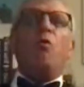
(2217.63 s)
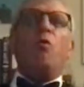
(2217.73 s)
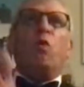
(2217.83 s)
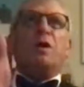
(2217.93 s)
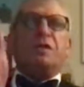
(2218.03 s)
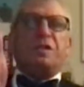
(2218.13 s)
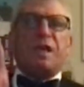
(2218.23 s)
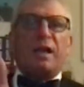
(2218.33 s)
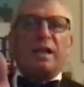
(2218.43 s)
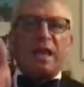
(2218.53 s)
was
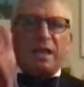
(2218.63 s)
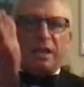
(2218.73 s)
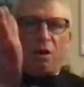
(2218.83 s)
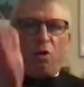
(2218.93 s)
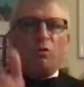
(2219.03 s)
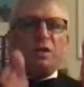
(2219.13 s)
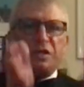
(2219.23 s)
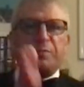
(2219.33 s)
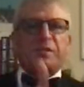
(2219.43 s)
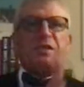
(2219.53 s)
delegating only
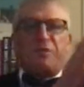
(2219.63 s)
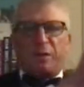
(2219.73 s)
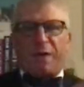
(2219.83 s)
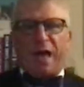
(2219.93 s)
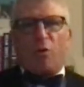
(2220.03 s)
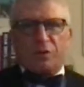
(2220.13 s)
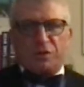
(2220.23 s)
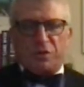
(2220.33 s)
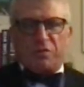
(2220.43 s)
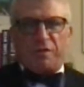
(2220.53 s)
specific powers
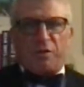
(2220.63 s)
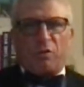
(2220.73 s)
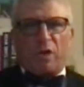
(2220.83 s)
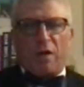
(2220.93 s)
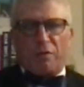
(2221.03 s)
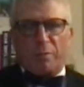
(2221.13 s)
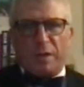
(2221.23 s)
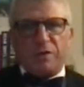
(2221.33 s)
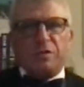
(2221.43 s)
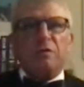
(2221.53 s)
to the federal
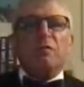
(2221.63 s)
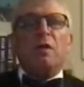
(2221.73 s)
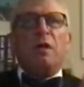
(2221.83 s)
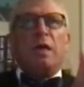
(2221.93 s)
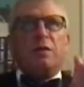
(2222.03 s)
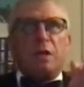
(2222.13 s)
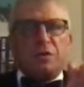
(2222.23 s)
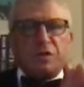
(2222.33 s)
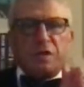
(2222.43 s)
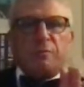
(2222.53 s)
government. It
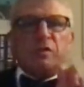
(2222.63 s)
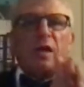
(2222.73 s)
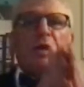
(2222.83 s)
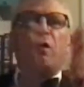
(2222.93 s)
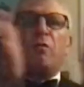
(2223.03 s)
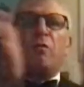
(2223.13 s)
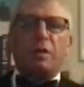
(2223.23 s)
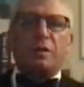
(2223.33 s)
seems like over the